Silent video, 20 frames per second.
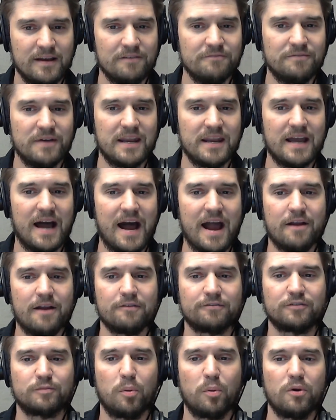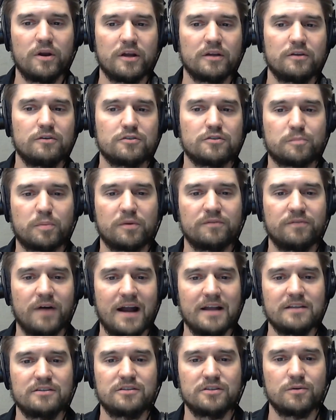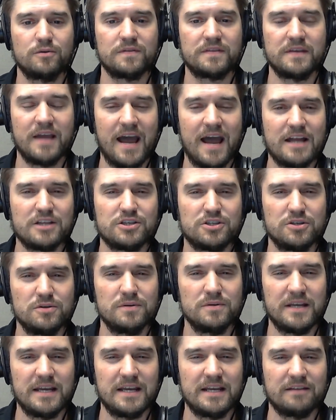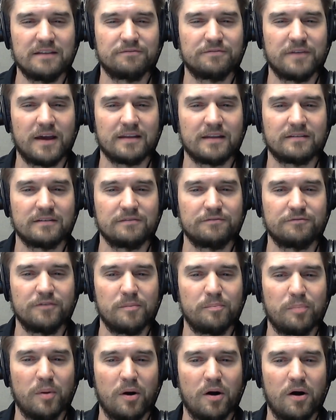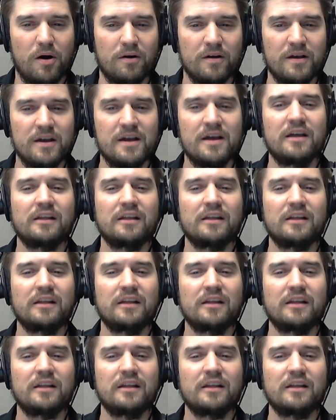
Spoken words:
Vinny Iyer of Sporting News provides you with the edge you need in fantasy football.